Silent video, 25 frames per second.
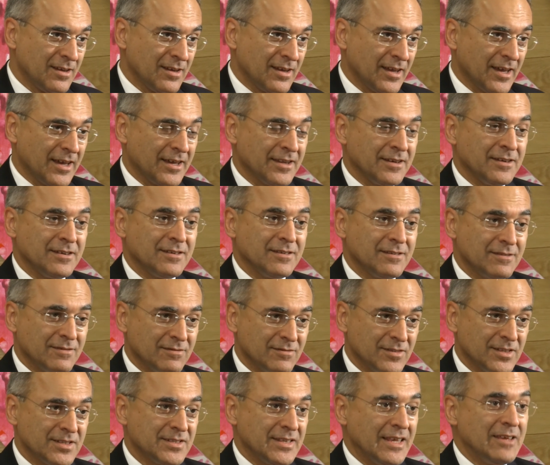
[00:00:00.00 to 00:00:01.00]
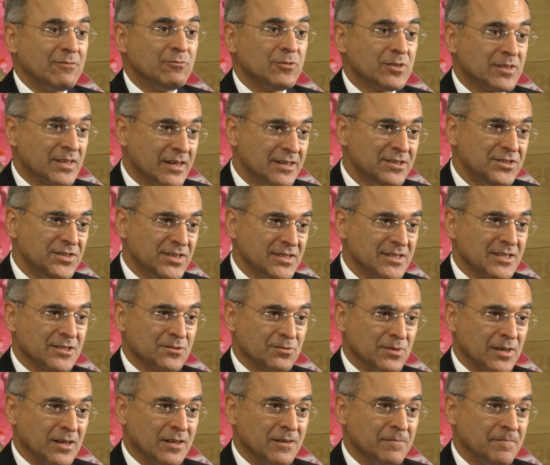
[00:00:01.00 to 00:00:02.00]
And the same with countries as
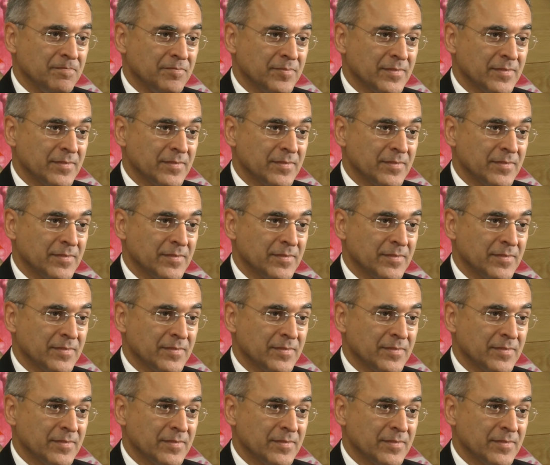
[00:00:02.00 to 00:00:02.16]
well.